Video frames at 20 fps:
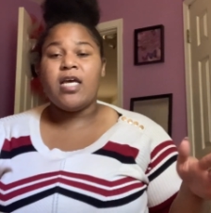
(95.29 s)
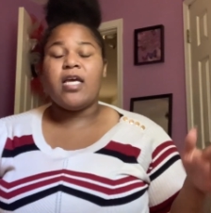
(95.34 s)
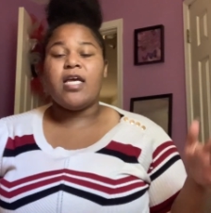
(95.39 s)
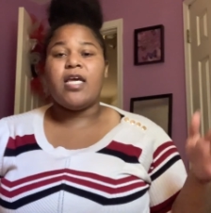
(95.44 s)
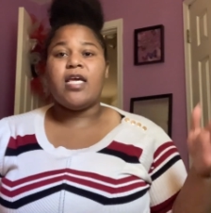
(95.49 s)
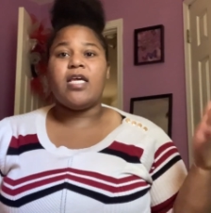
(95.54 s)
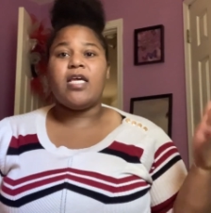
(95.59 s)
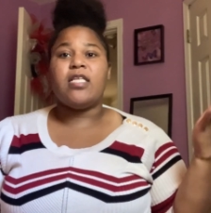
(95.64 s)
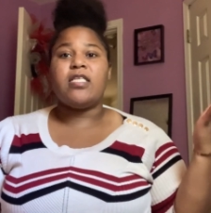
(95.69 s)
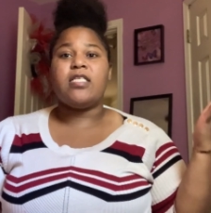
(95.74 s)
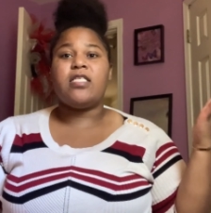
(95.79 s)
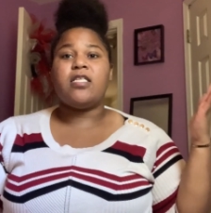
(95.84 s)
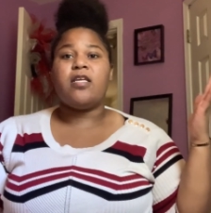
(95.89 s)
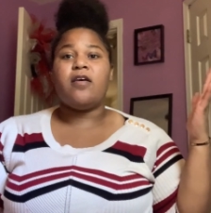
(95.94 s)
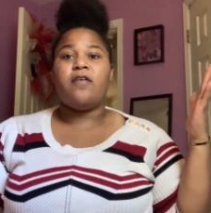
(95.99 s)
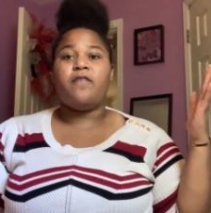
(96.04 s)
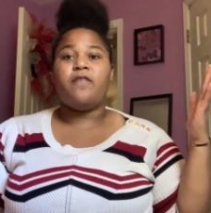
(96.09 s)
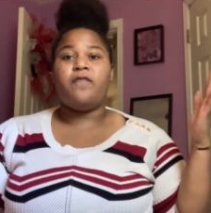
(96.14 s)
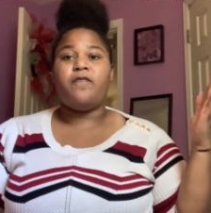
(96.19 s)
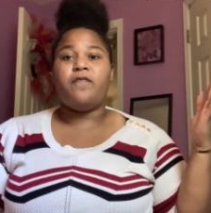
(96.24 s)
It's
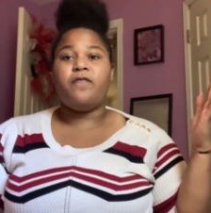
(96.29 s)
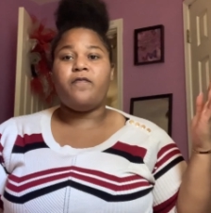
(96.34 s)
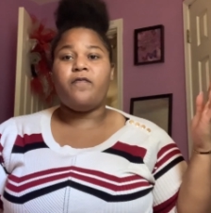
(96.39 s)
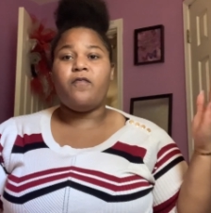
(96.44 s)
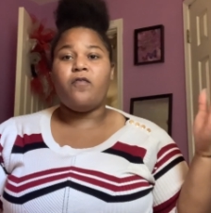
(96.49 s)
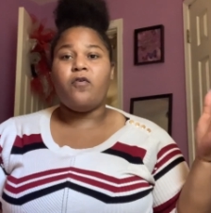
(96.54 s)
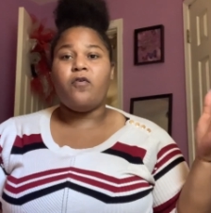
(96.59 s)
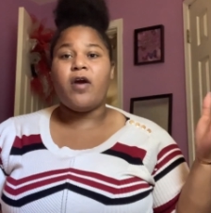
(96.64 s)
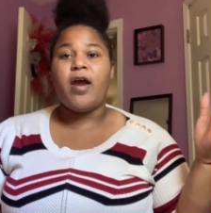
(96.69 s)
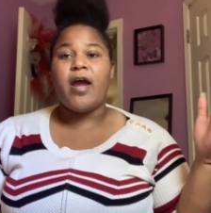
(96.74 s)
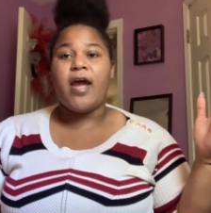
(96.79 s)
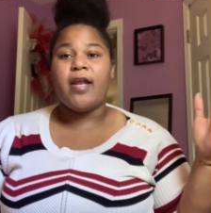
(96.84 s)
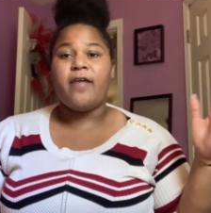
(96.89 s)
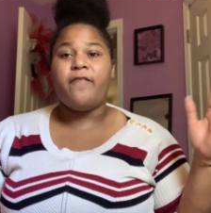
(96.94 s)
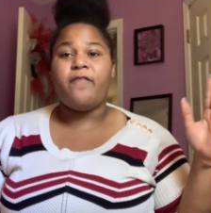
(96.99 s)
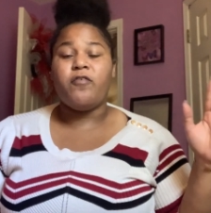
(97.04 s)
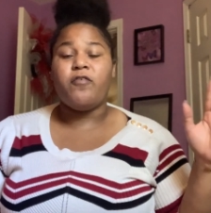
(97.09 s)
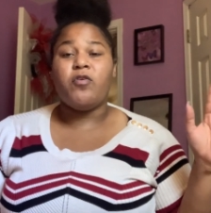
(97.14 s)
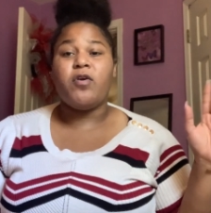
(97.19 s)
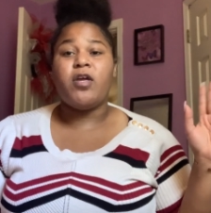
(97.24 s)

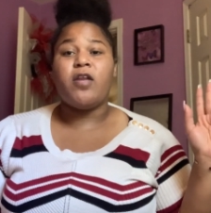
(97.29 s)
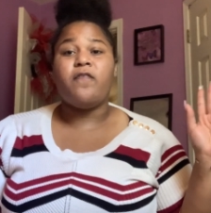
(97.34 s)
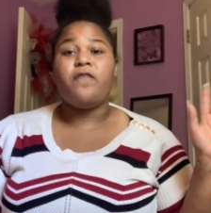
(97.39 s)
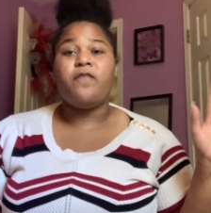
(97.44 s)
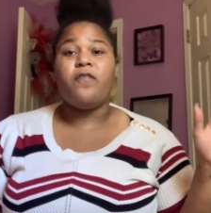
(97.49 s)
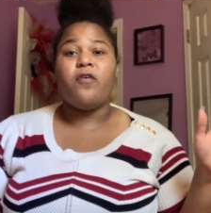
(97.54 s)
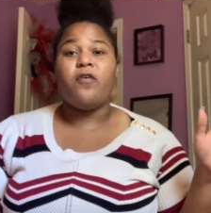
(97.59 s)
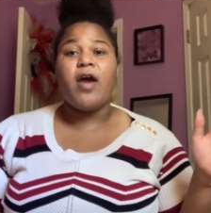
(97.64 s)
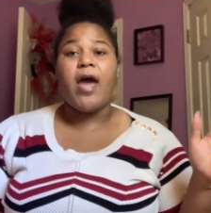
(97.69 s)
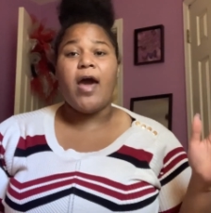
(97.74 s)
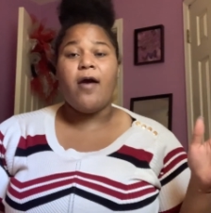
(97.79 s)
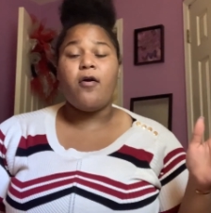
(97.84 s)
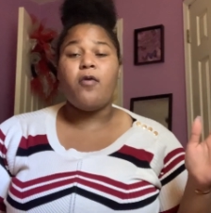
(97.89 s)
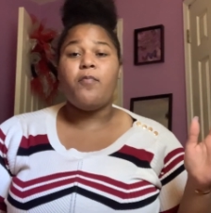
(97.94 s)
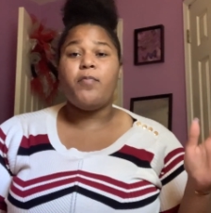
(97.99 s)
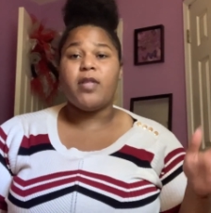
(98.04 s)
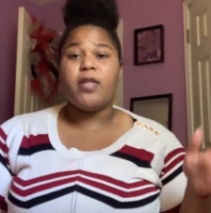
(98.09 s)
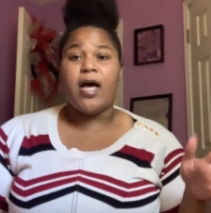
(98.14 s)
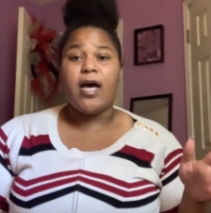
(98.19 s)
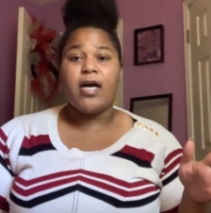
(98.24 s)
you get a 4-hour
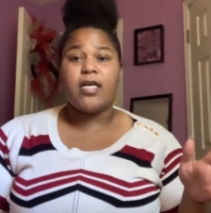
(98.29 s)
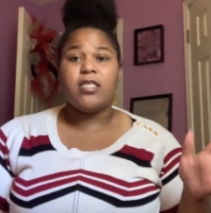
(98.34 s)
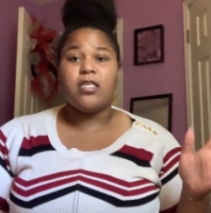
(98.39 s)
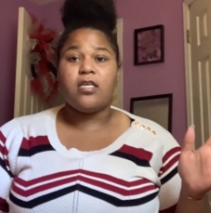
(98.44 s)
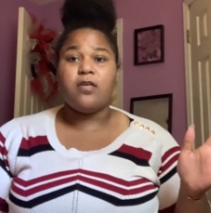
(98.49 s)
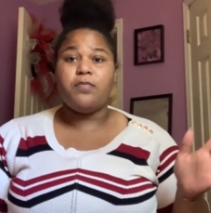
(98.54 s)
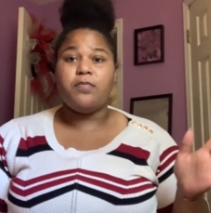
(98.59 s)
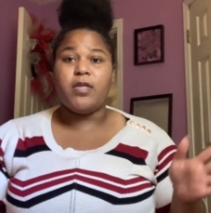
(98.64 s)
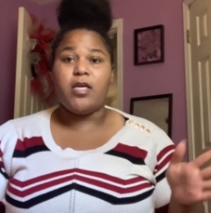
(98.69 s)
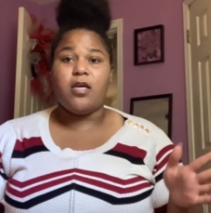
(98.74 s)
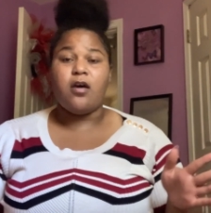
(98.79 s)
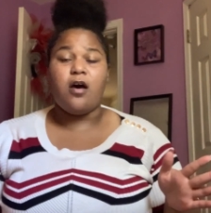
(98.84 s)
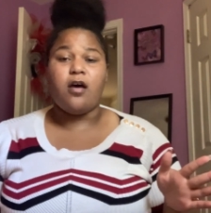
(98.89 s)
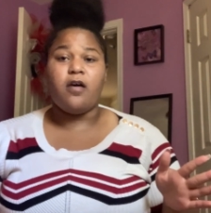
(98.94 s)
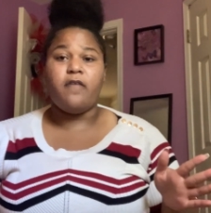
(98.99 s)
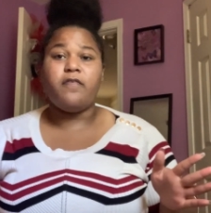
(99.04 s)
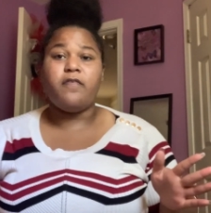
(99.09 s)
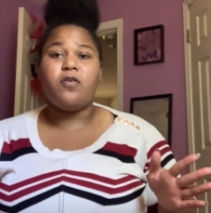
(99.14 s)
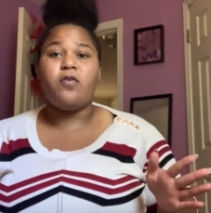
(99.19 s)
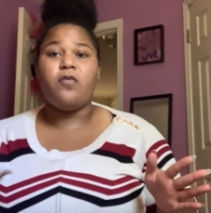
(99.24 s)
block to complete all
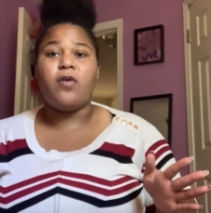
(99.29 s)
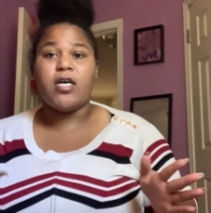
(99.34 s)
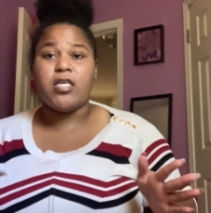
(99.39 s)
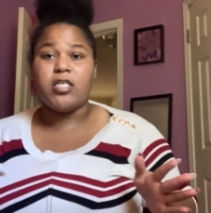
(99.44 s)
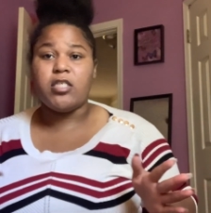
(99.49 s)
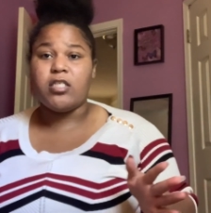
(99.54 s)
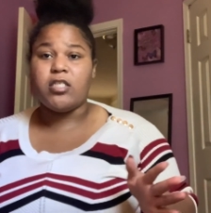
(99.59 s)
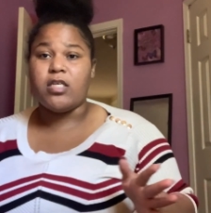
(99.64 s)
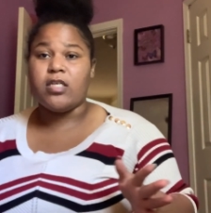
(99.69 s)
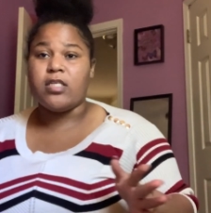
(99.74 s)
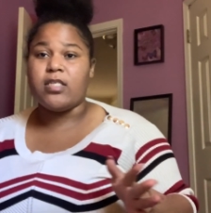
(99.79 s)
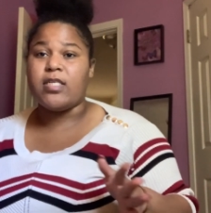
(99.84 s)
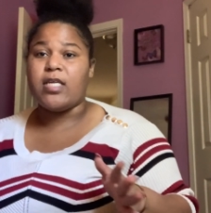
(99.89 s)
of the questions.